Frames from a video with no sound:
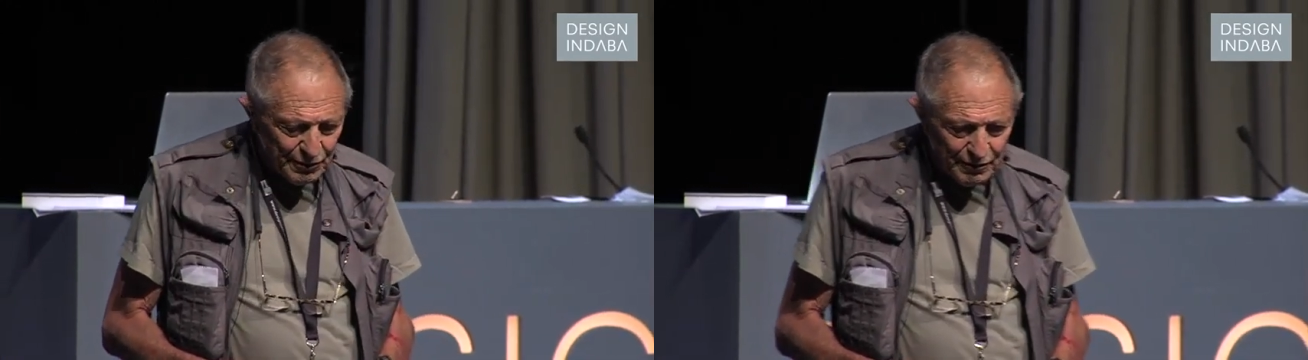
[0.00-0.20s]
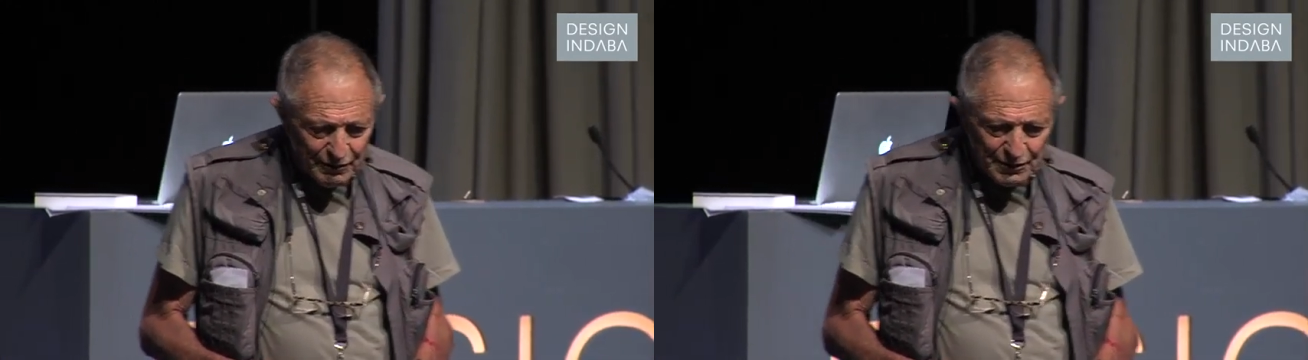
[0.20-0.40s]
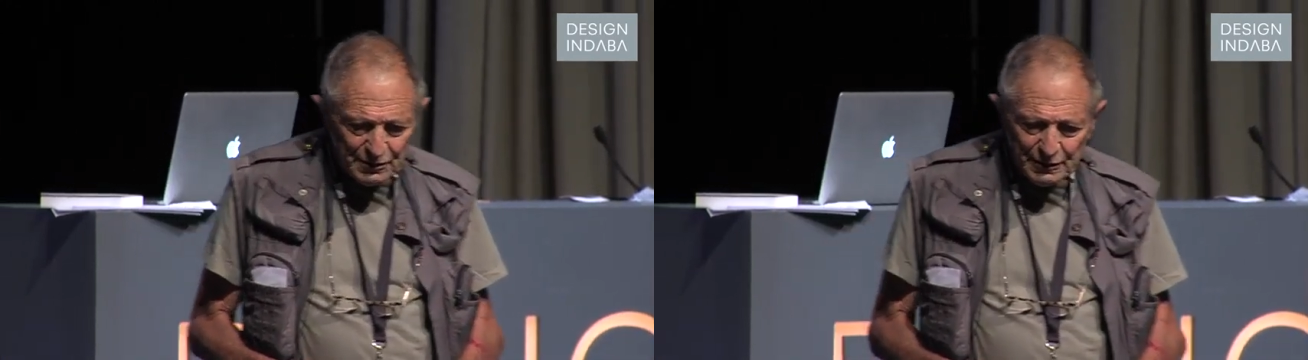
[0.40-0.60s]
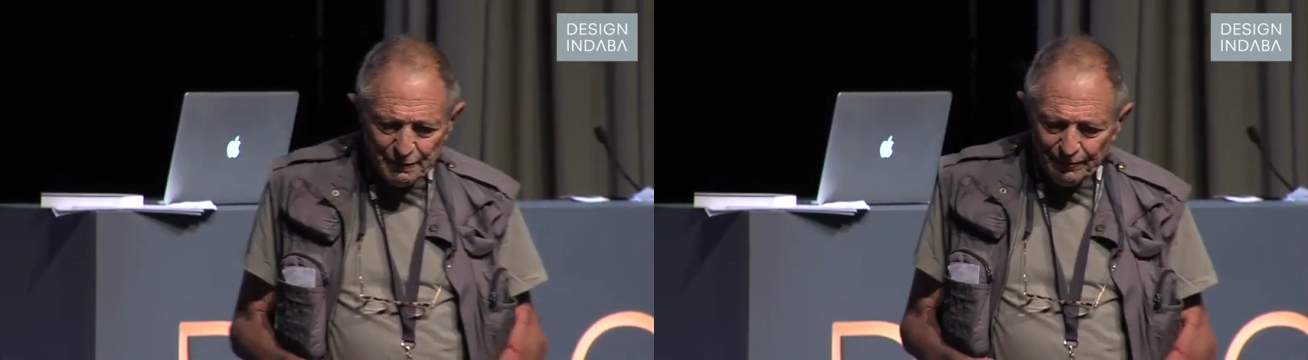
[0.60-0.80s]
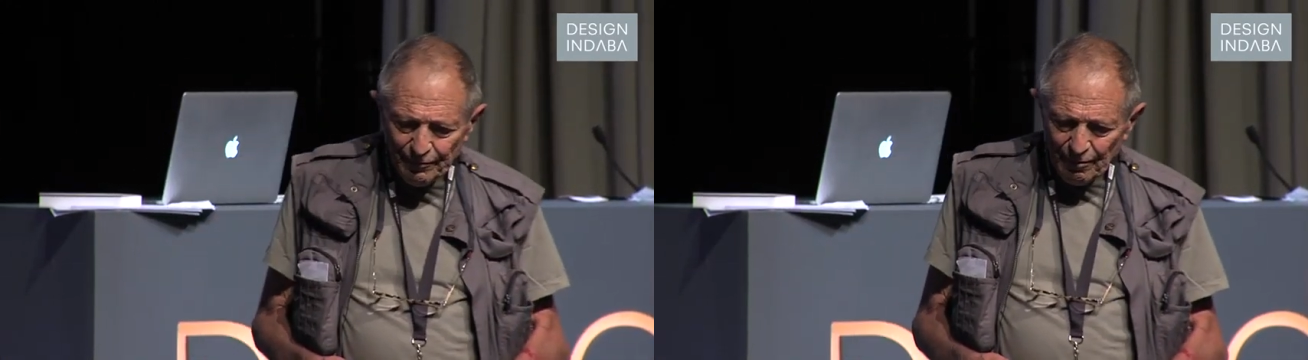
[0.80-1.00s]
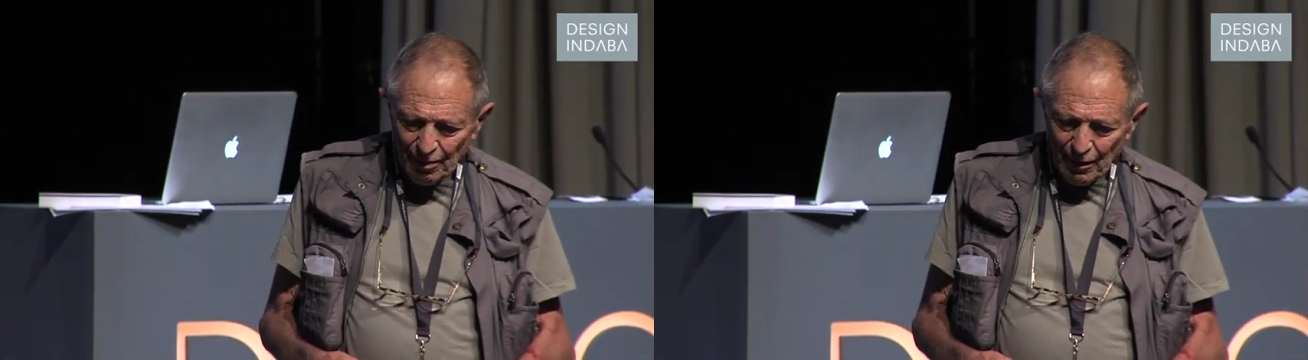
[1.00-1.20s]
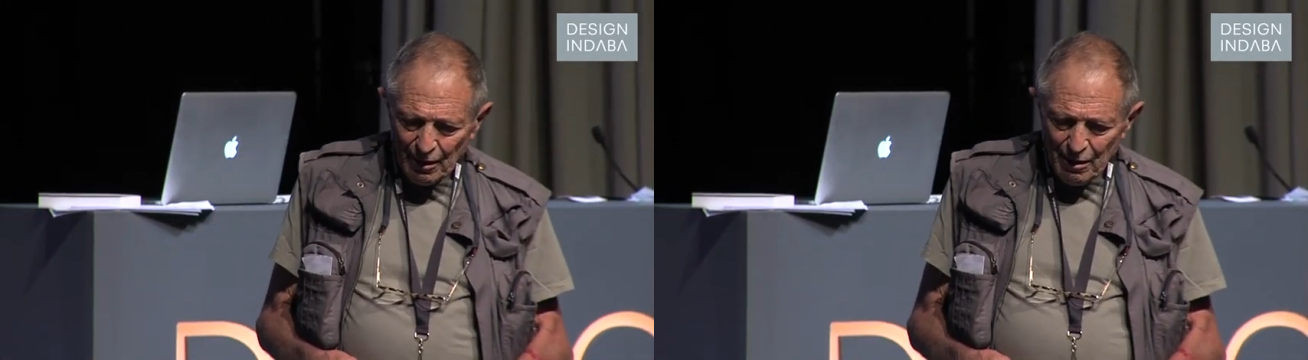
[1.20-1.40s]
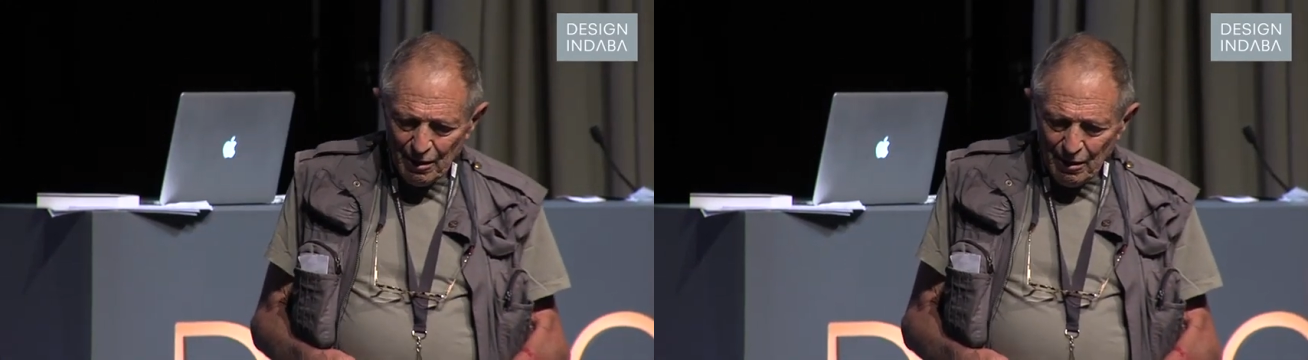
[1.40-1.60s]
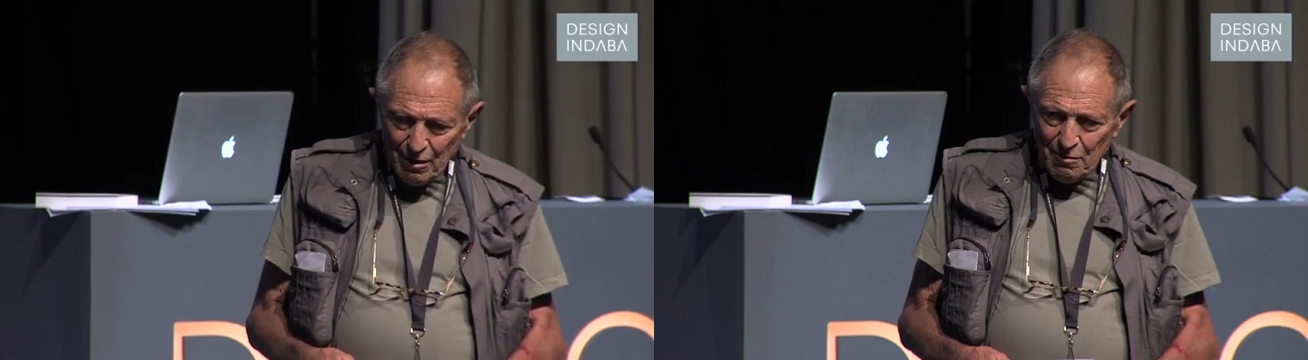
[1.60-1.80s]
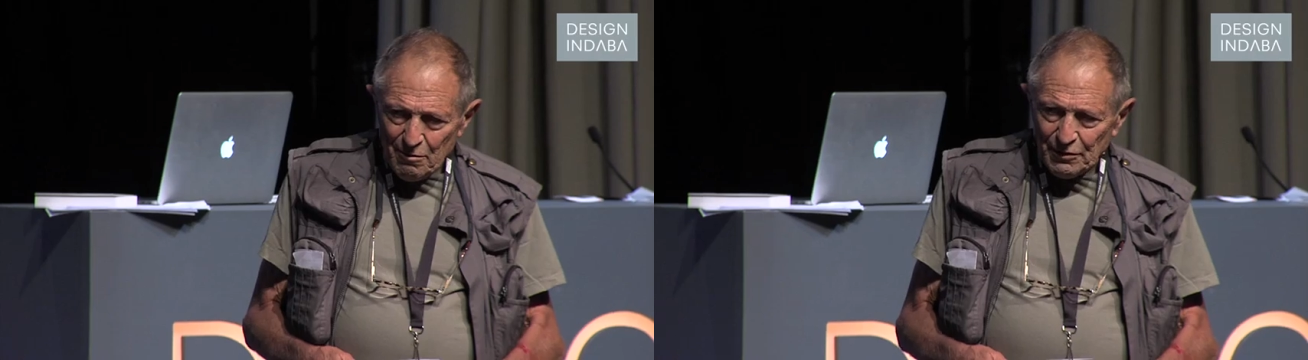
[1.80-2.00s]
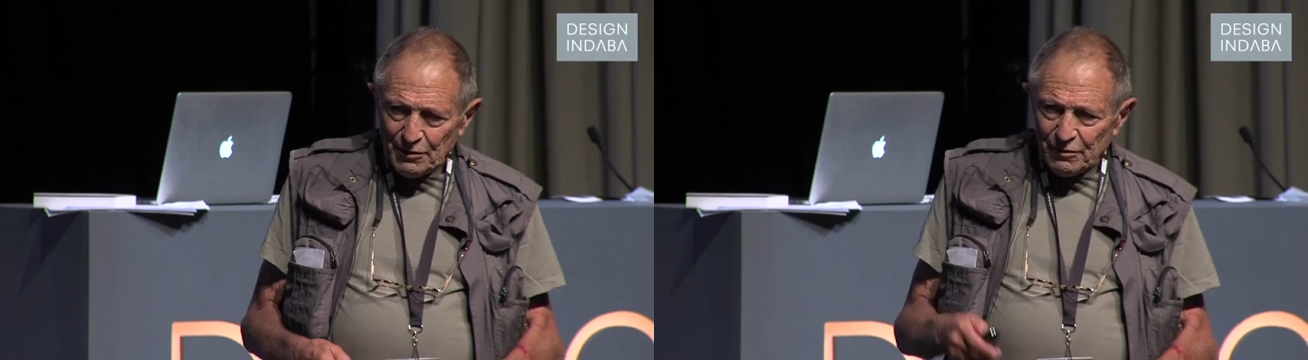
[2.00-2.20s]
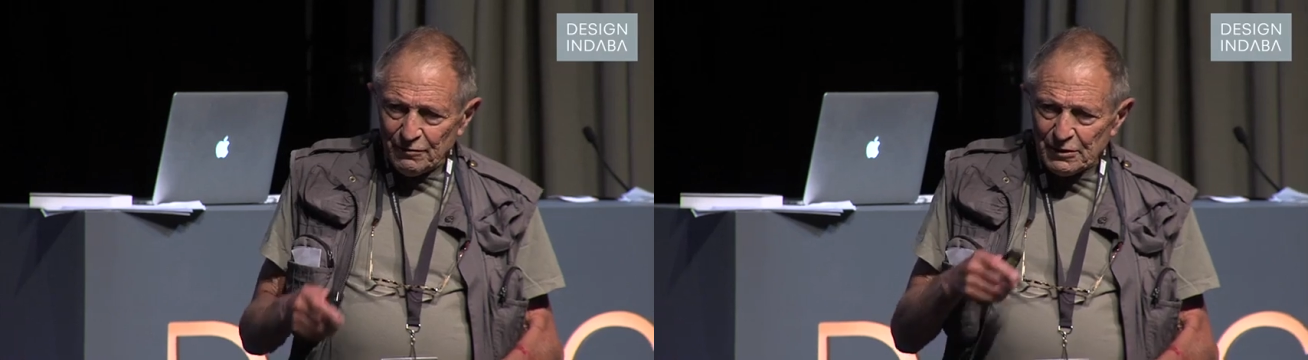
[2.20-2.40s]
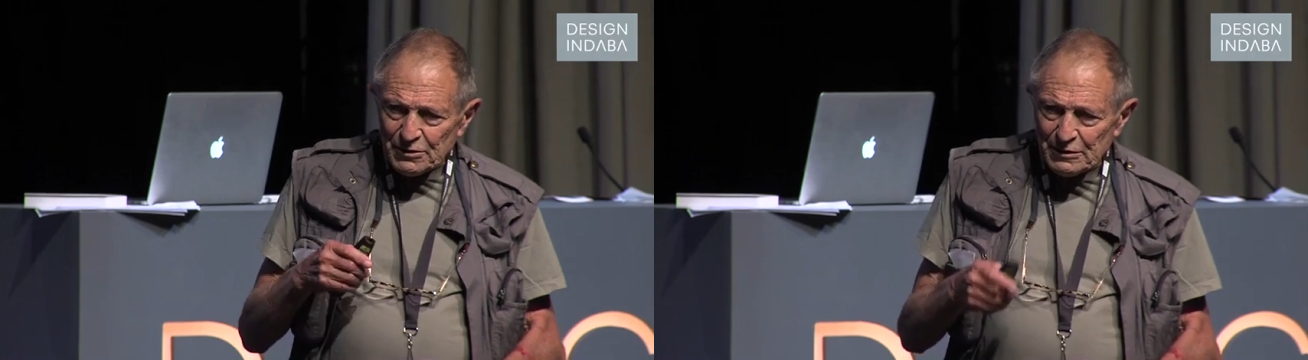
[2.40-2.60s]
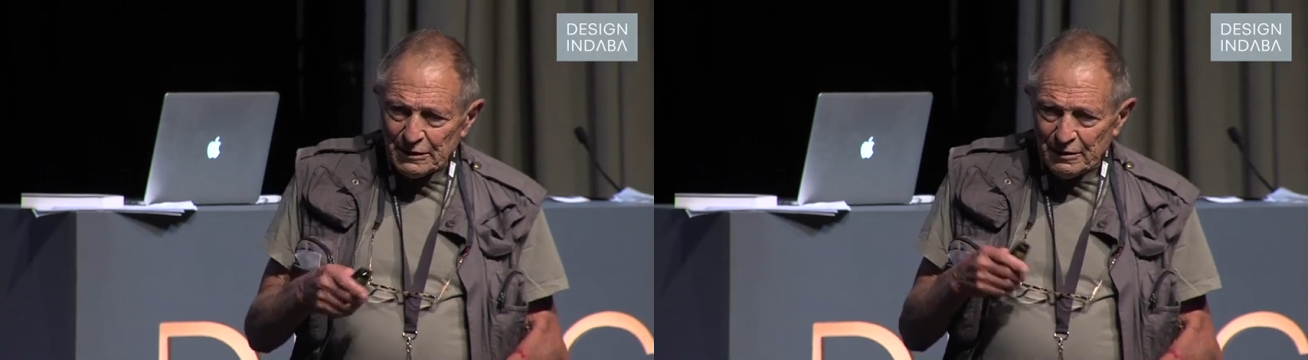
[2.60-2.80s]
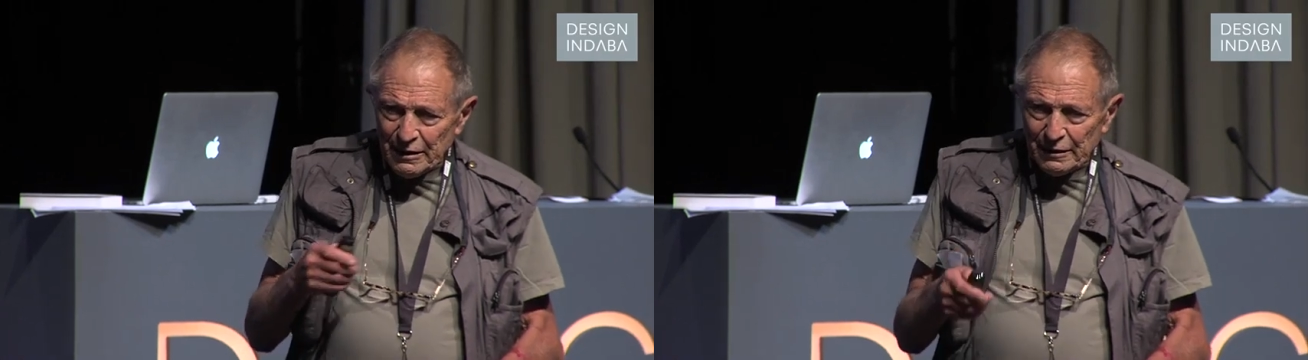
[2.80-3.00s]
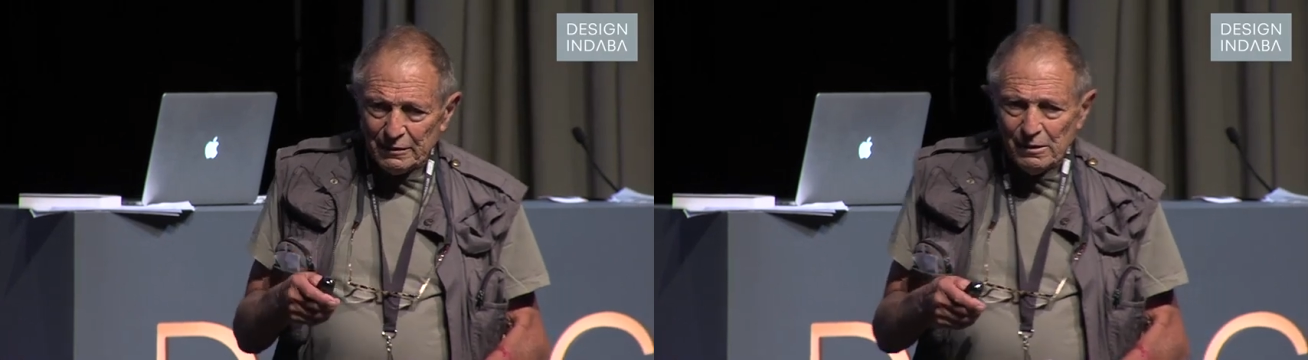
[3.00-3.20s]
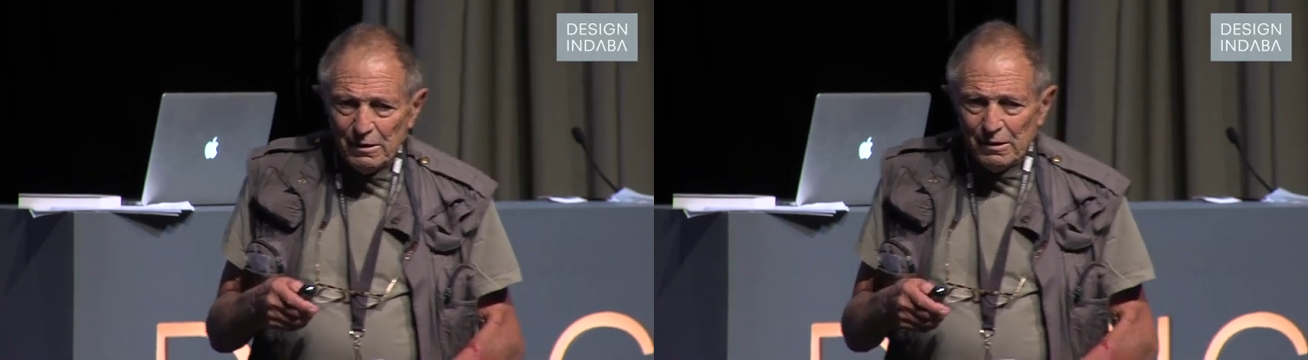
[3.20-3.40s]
university. But the university then